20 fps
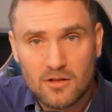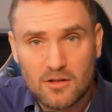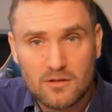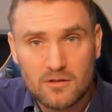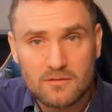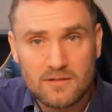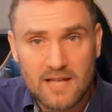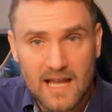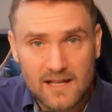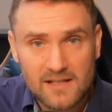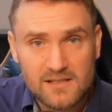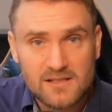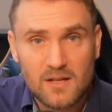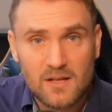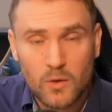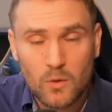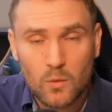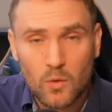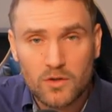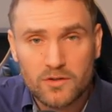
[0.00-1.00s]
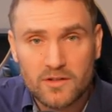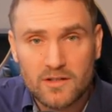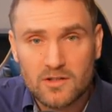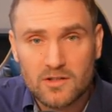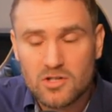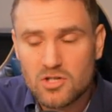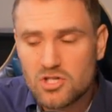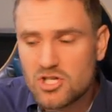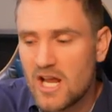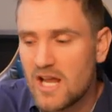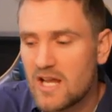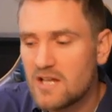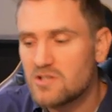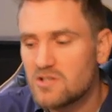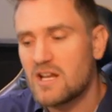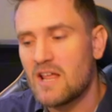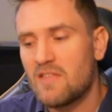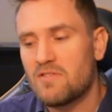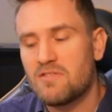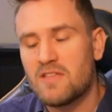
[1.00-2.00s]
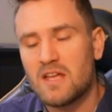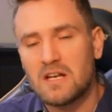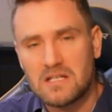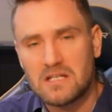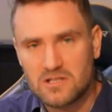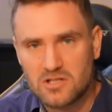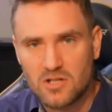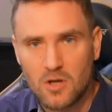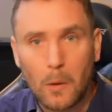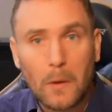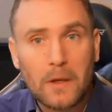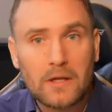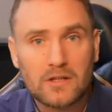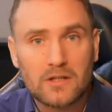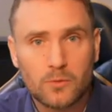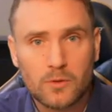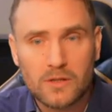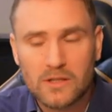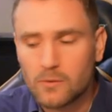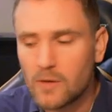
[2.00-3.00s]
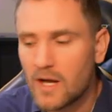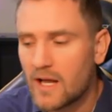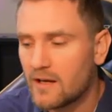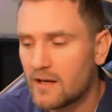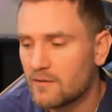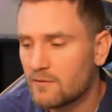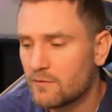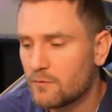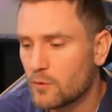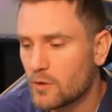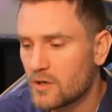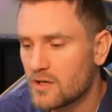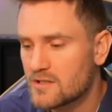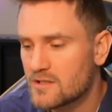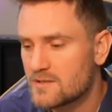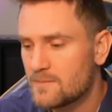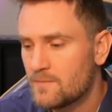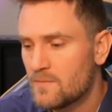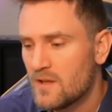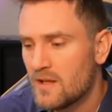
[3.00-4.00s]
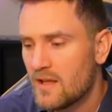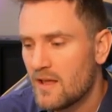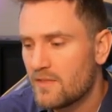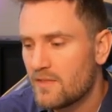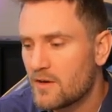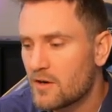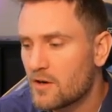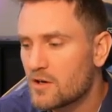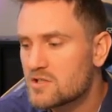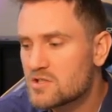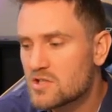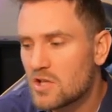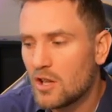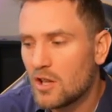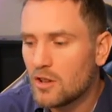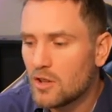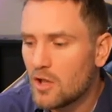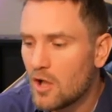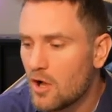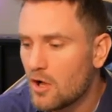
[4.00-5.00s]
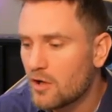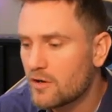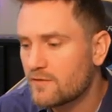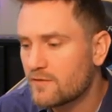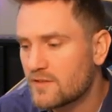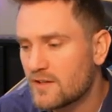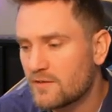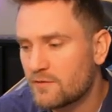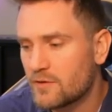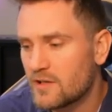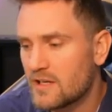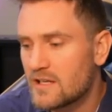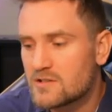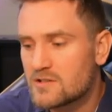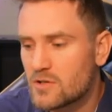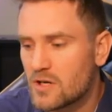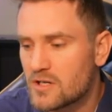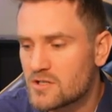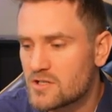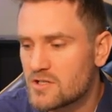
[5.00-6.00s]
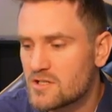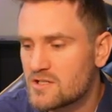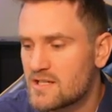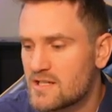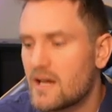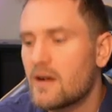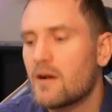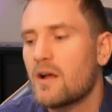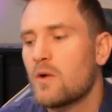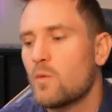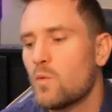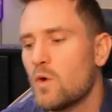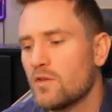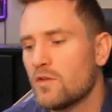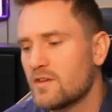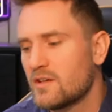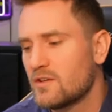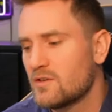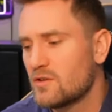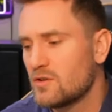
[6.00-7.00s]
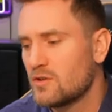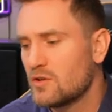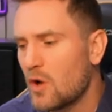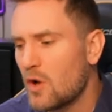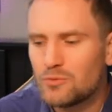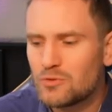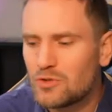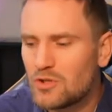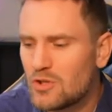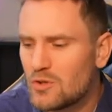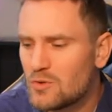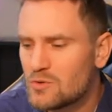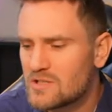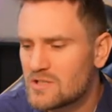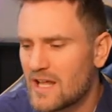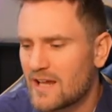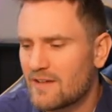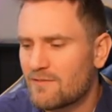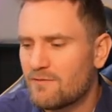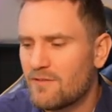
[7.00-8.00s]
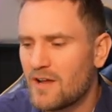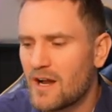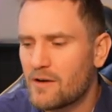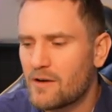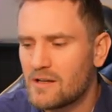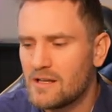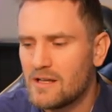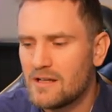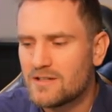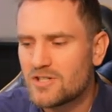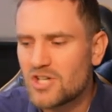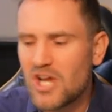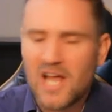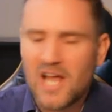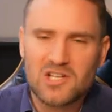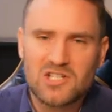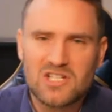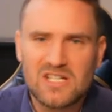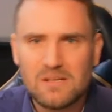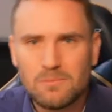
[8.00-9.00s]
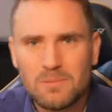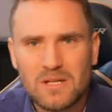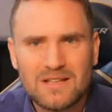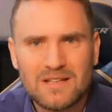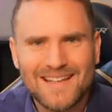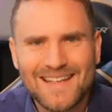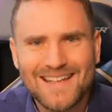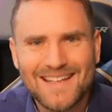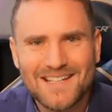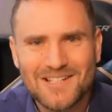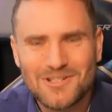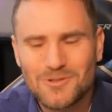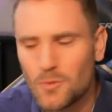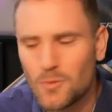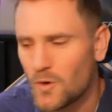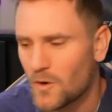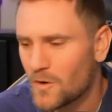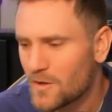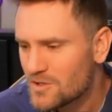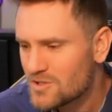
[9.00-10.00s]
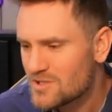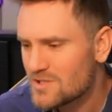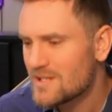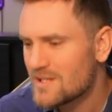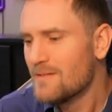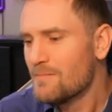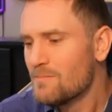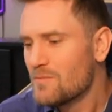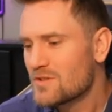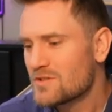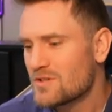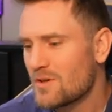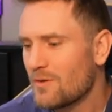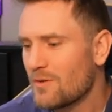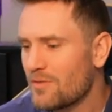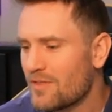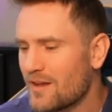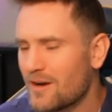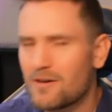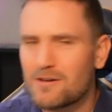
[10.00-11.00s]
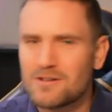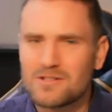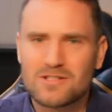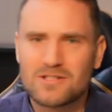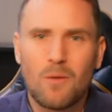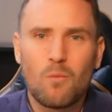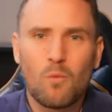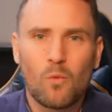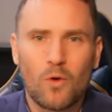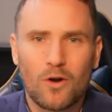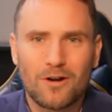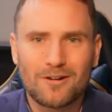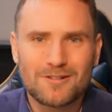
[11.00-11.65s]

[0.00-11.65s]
text that we want it to change, and then it's going to rewrite it for us. And there is a lot of different instructions here. I want it to don't use like very ChatGPT-ish words. So there are some words